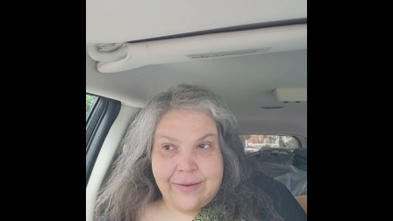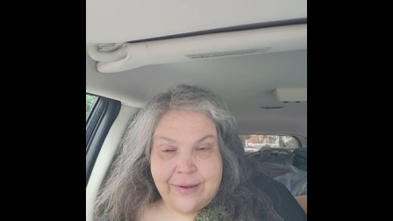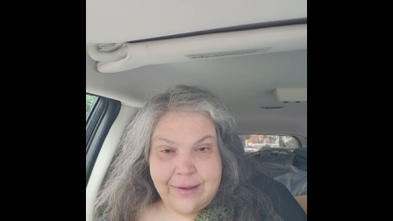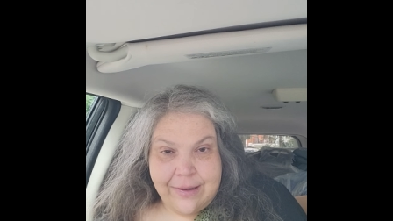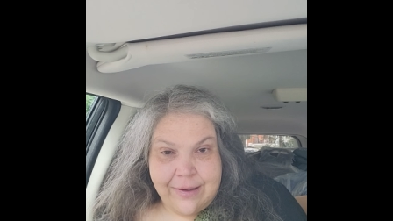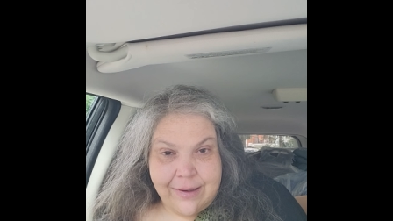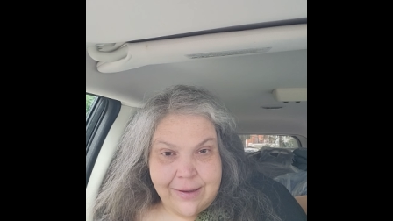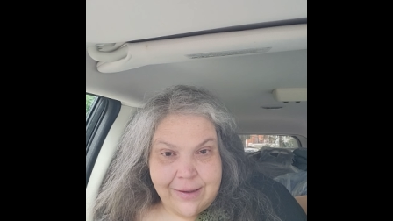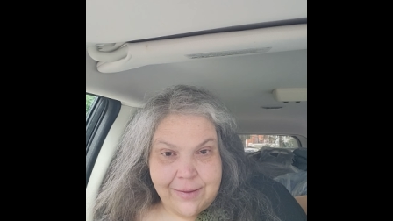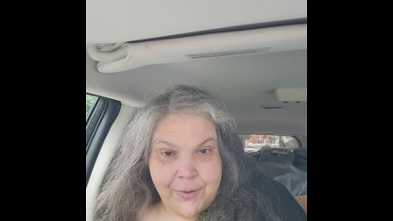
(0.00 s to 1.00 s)
the
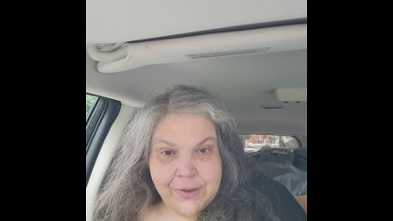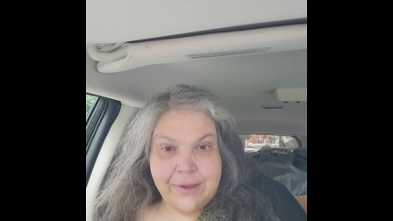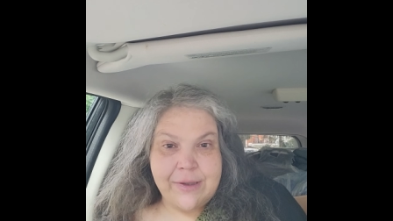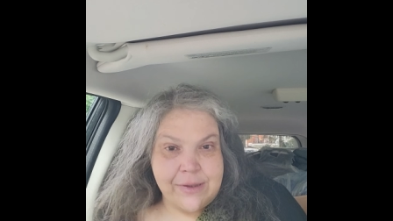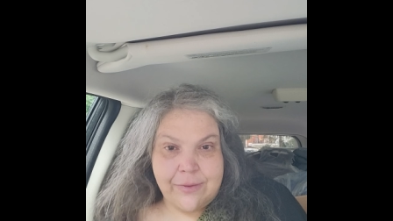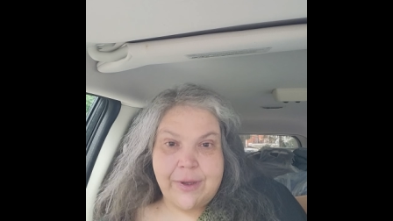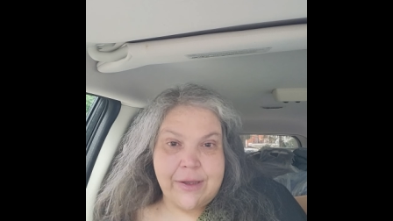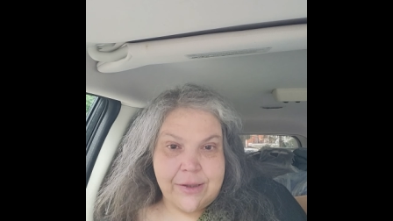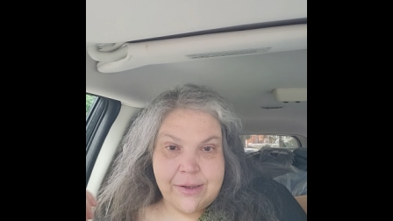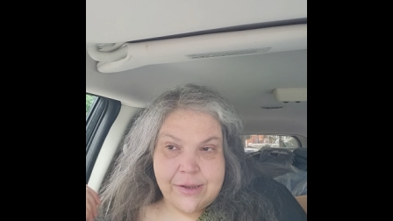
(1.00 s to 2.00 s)
books like the
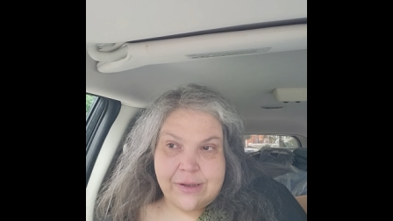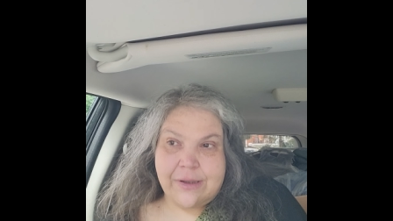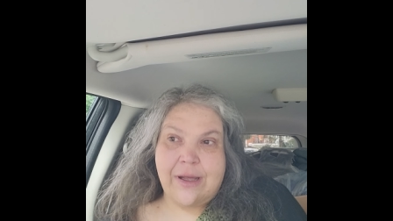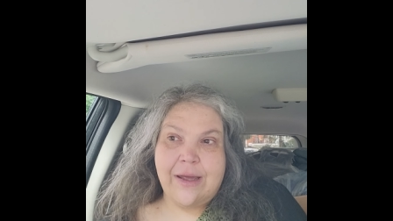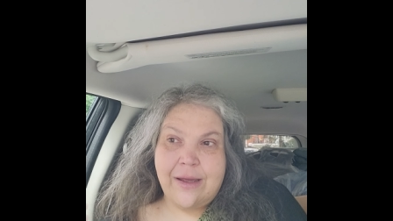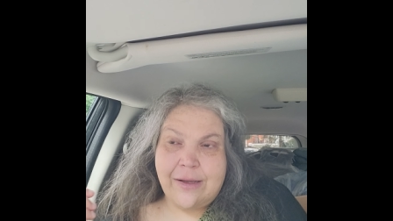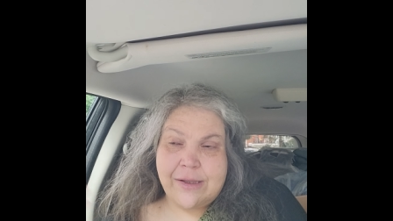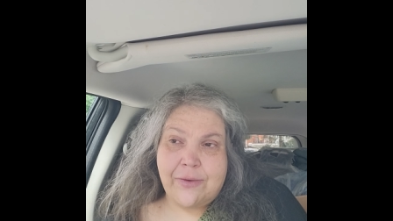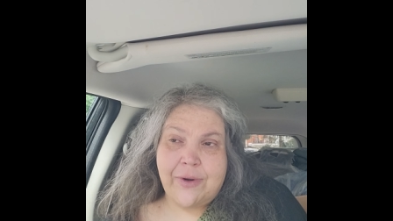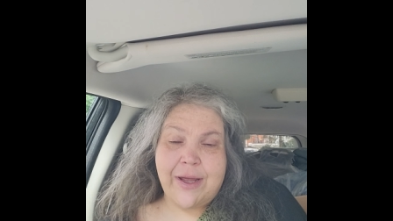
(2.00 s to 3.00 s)
Stonehenge Slave,
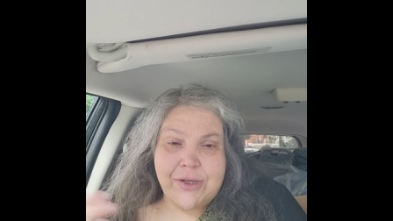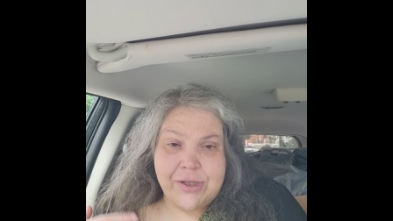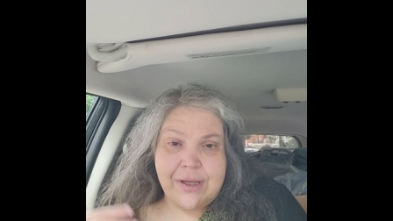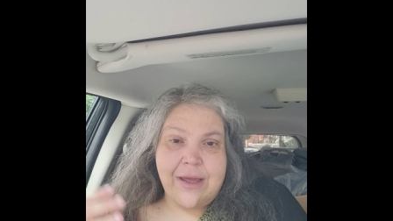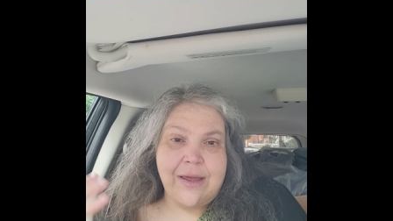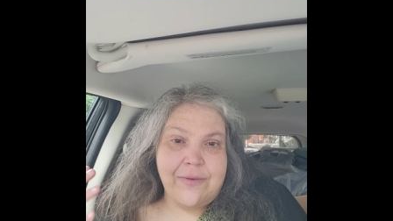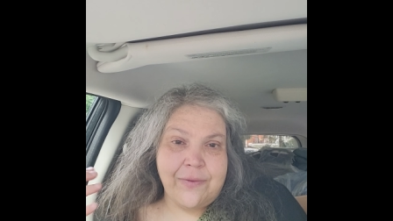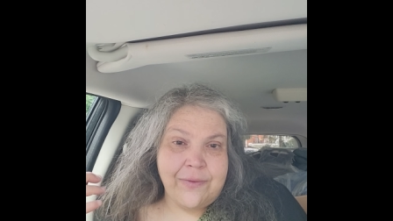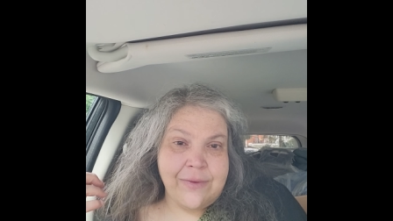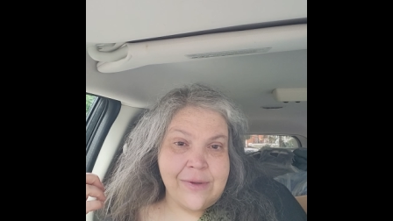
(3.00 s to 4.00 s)
Stonehenge
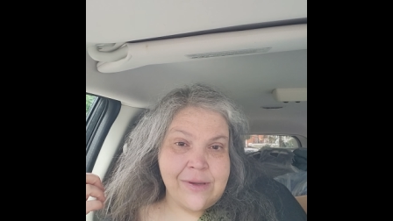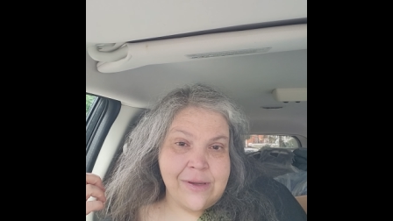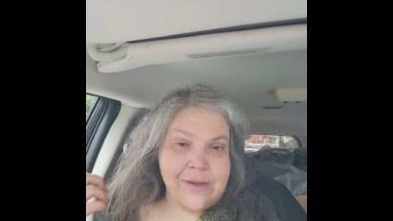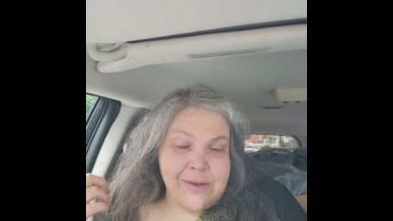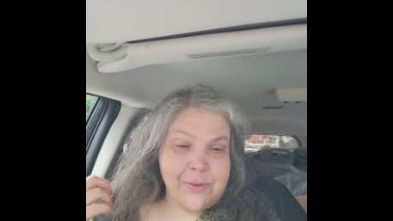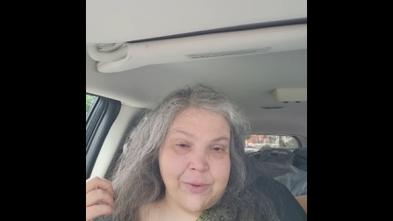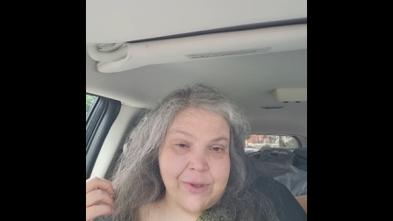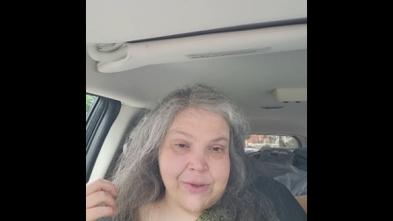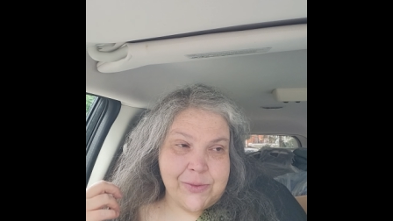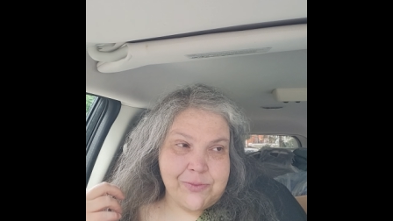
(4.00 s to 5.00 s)
Slave
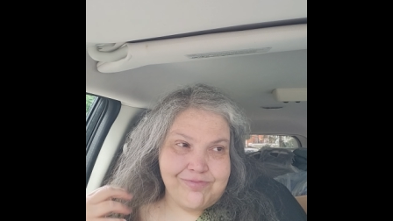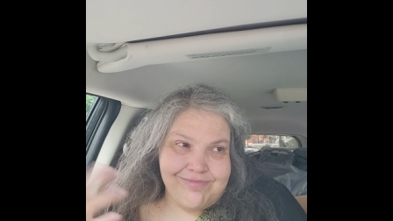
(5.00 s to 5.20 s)
was,